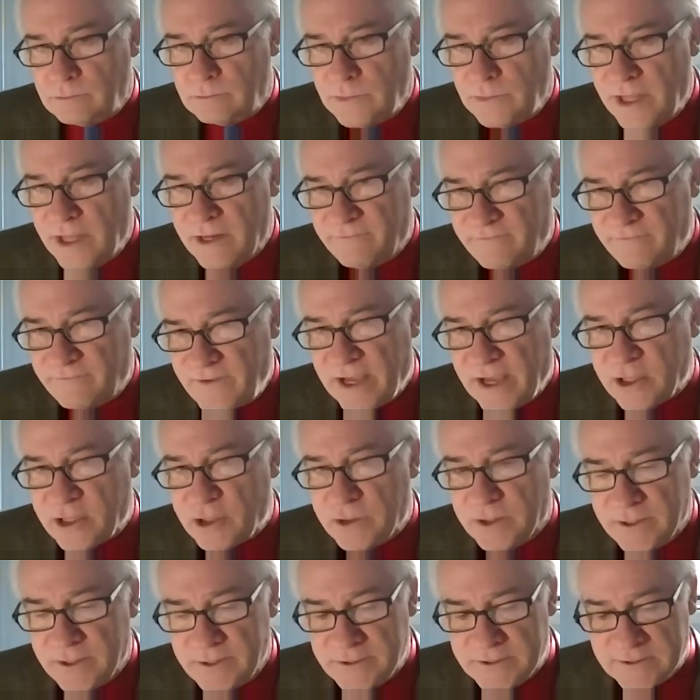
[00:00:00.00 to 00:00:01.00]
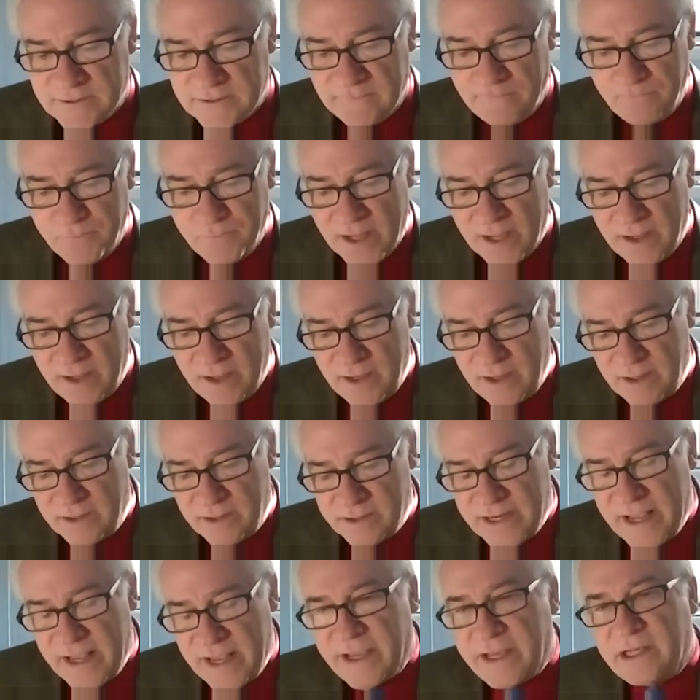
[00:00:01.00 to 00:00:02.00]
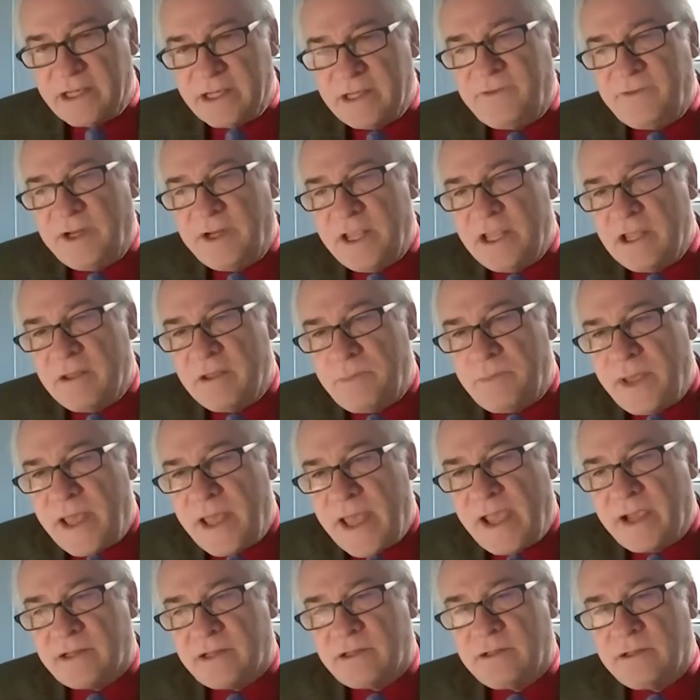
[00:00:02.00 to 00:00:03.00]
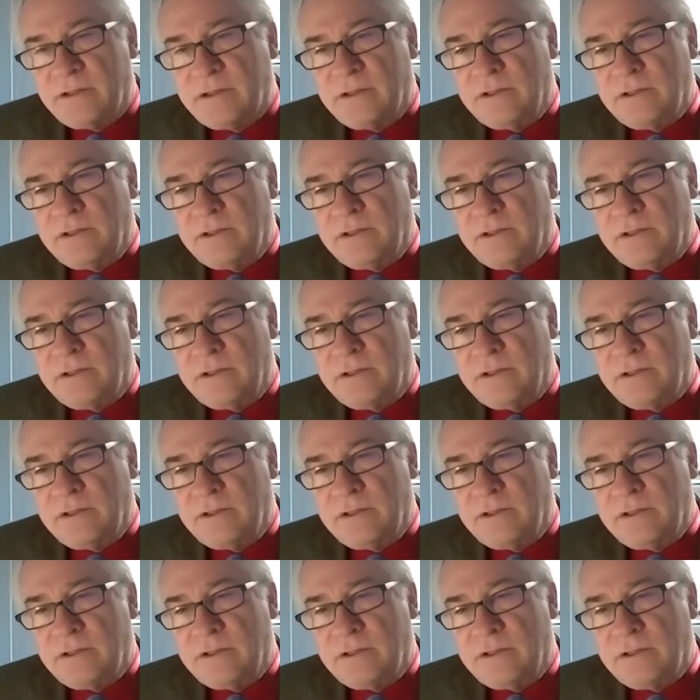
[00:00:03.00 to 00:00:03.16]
infections negatively impact